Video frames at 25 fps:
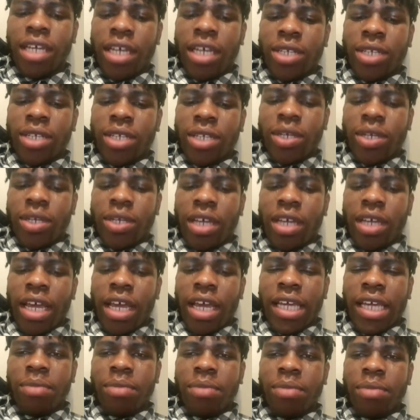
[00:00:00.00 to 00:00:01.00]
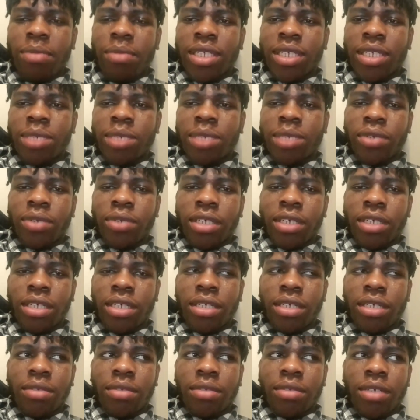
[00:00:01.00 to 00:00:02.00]
So I came in the spring,
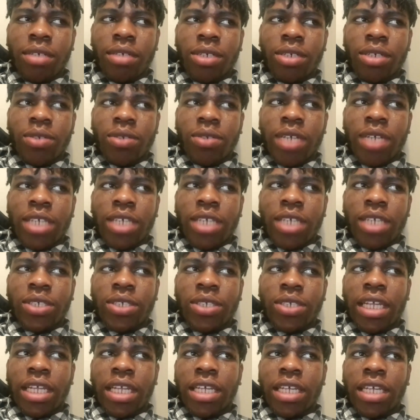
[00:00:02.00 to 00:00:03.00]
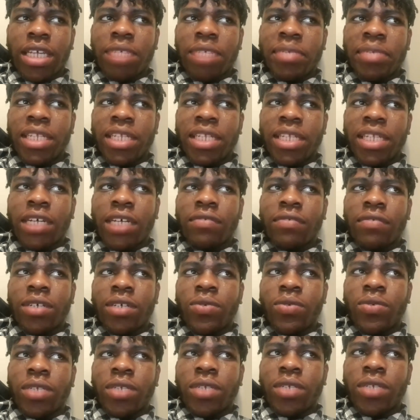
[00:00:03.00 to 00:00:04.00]
so that's just like immediately after
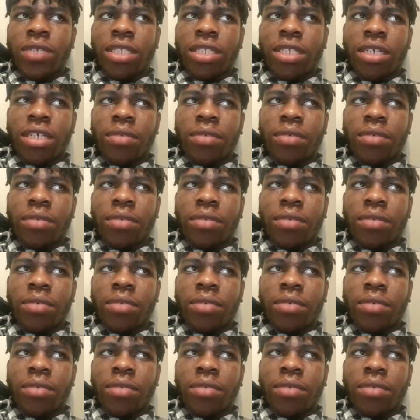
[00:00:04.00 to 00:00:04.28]
winter.